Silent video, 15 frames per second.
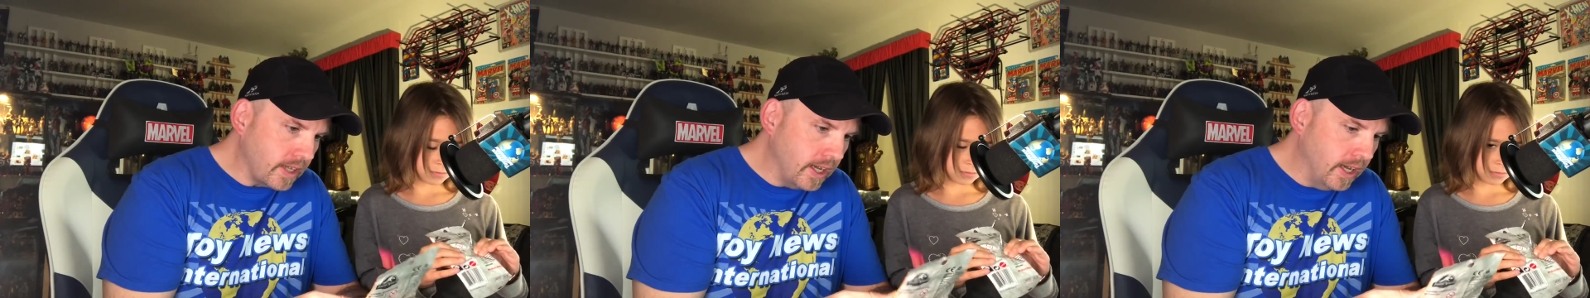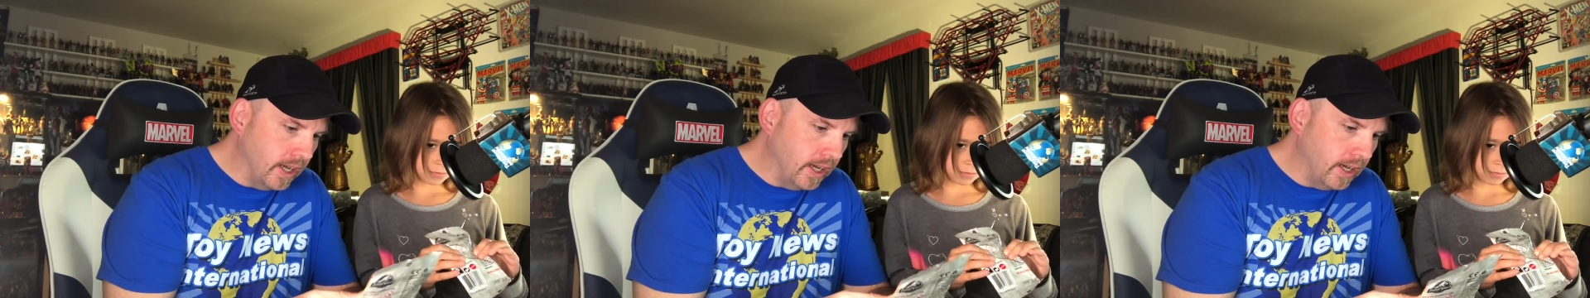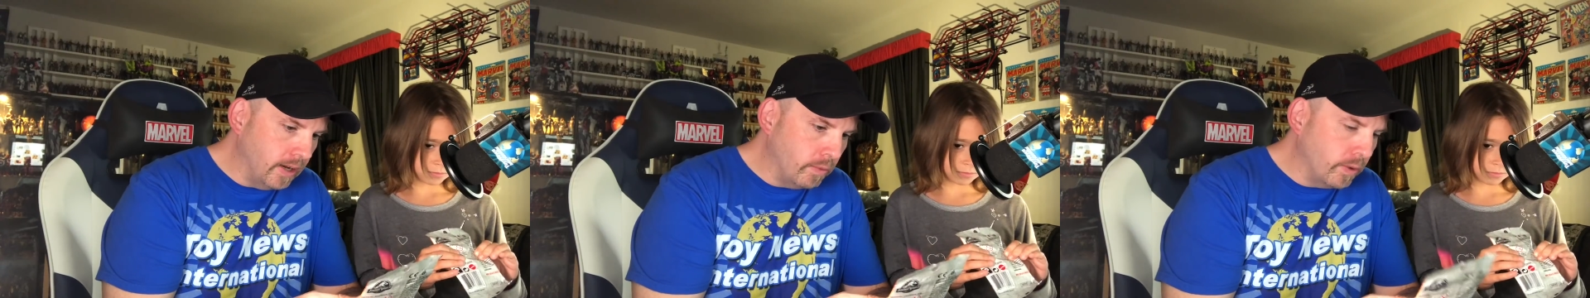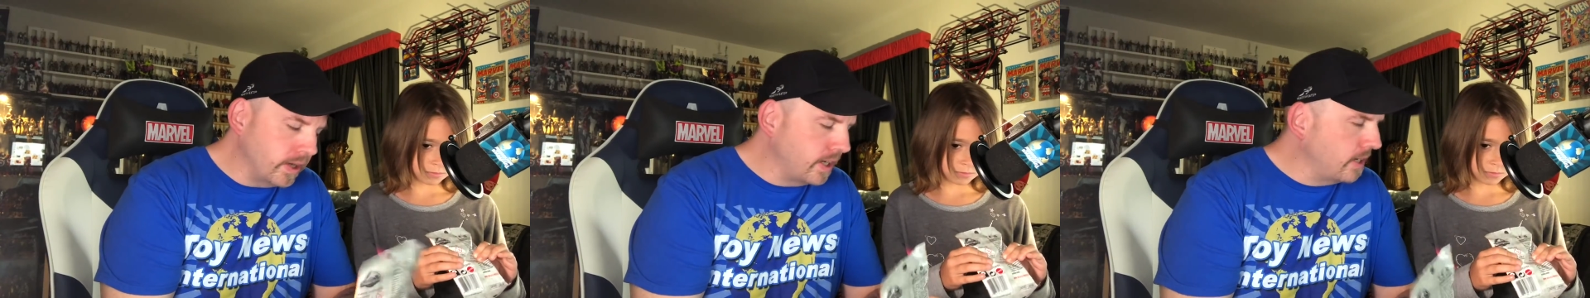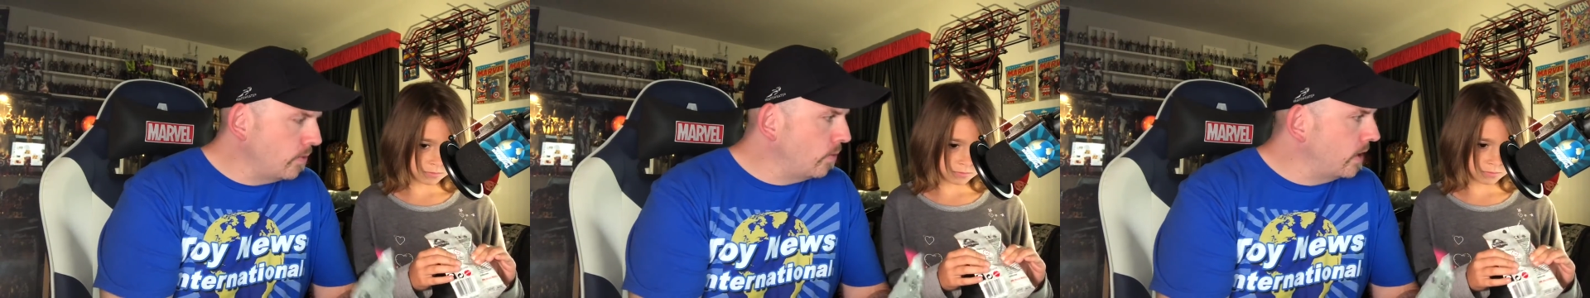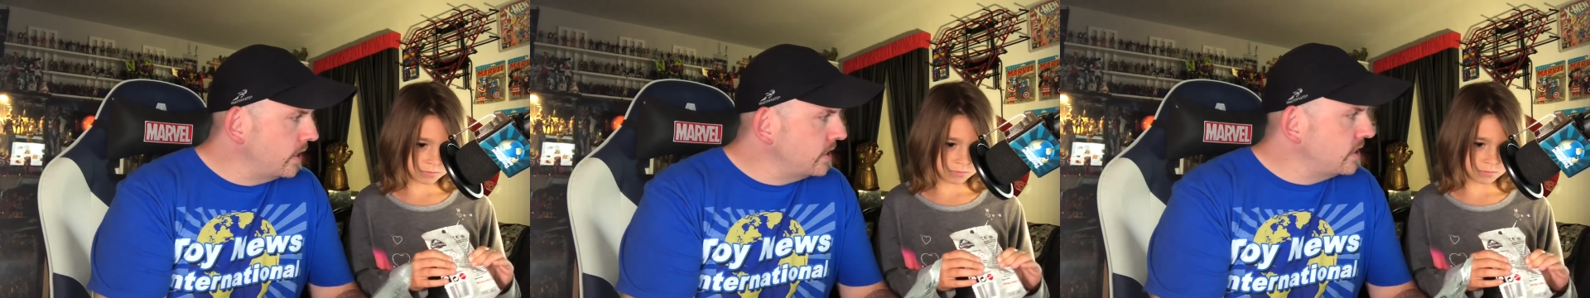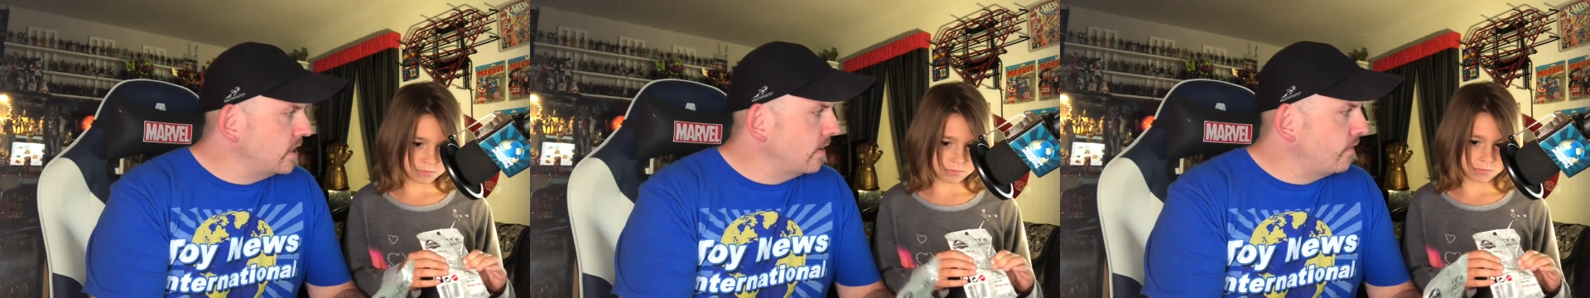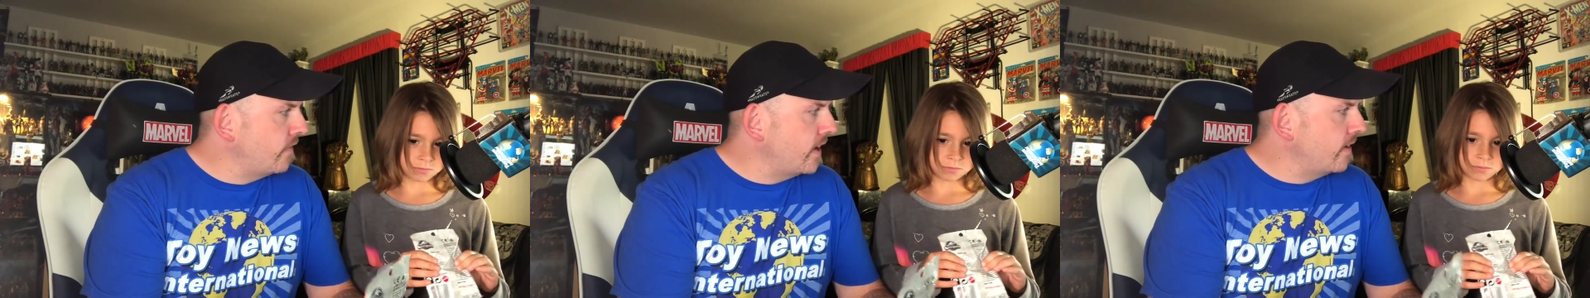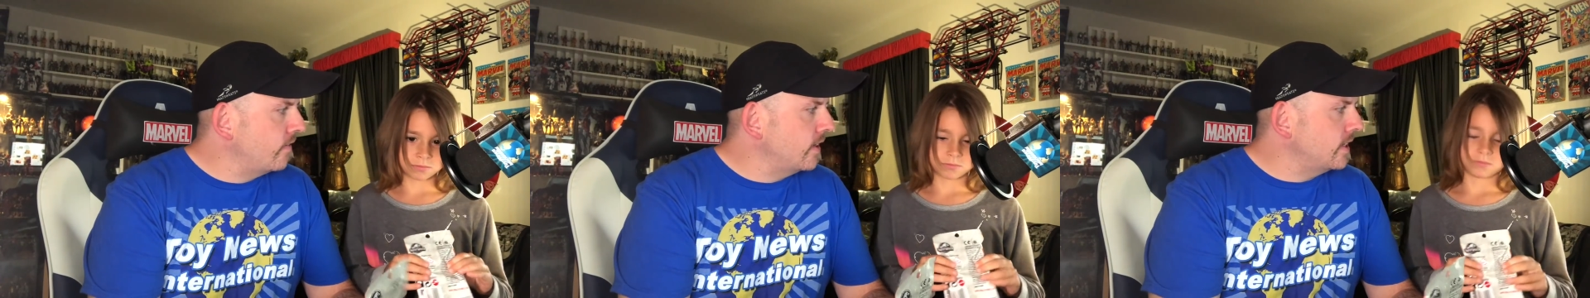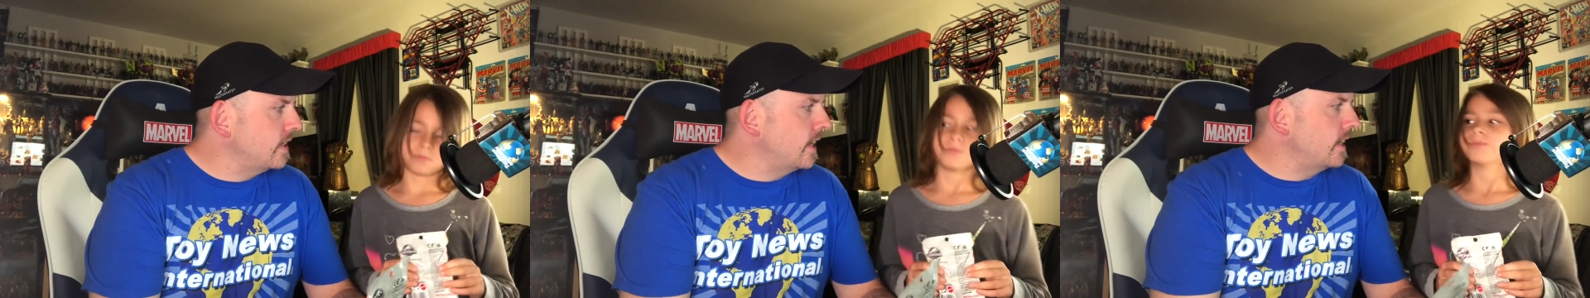Speaker 1: Uh, what is, what is your
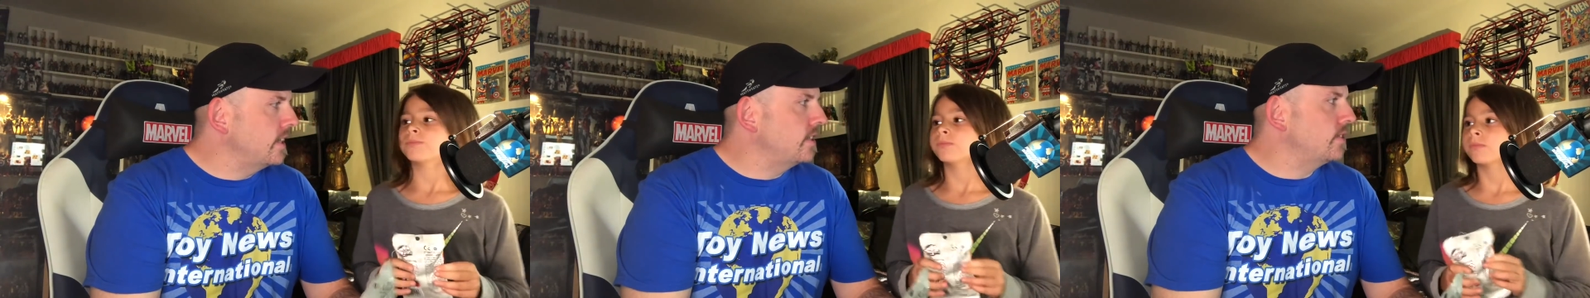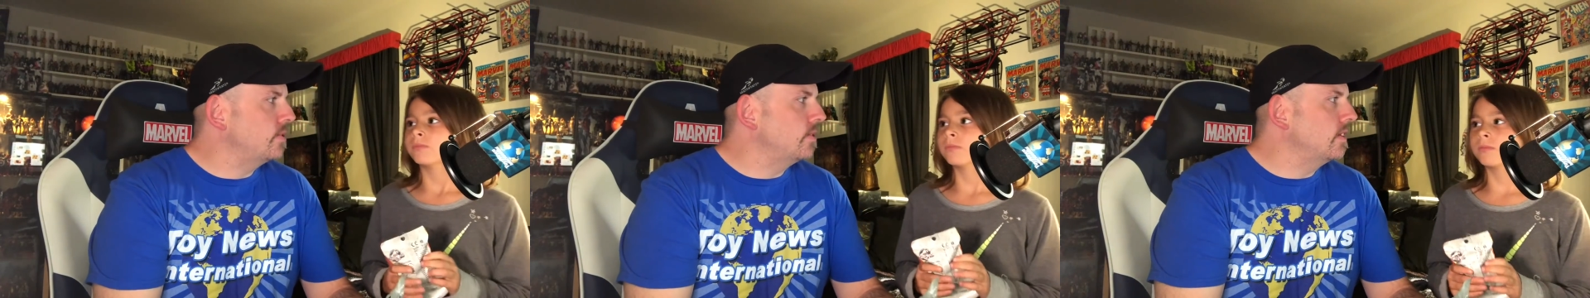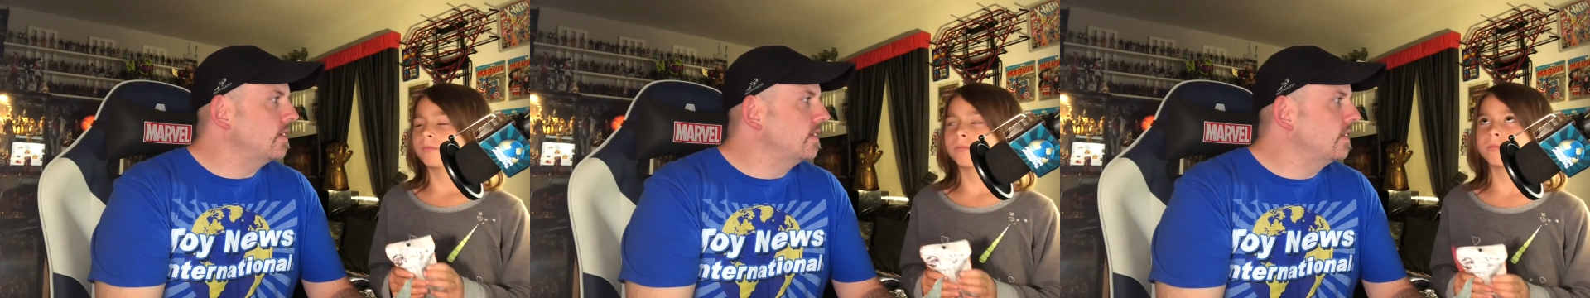favorite dinosaur?